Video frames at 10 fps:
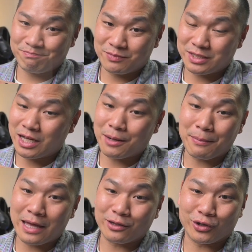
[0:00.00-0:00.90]
It's not a
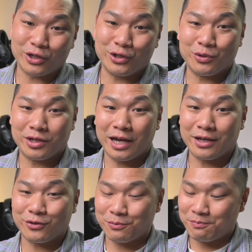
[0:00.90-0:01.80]
bad looking unit
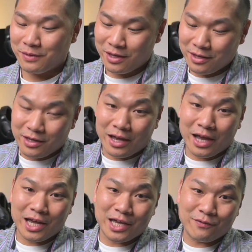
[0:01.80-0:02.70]
either.
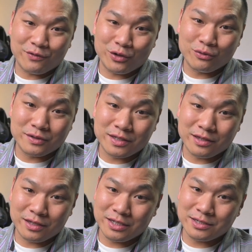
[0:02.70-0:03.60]
I've used
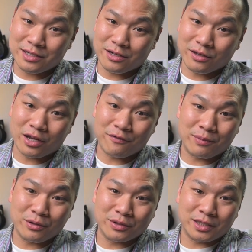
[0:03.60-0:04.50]
these in a lot of
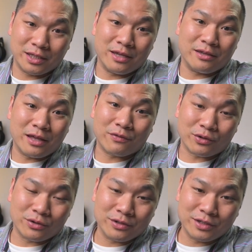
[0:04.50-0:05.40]
builds, and they
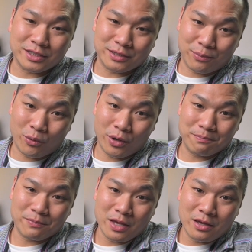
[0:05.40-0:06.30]
never disappoint.
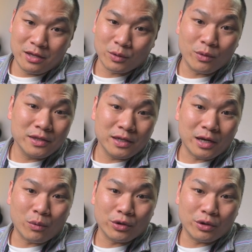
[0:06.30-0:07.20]
The one thing I
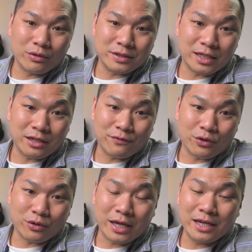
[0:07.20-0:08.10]
will note is that if
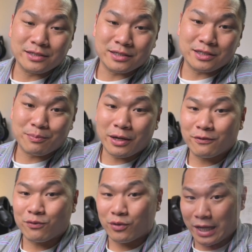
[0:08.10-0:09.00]
your case is spec'd for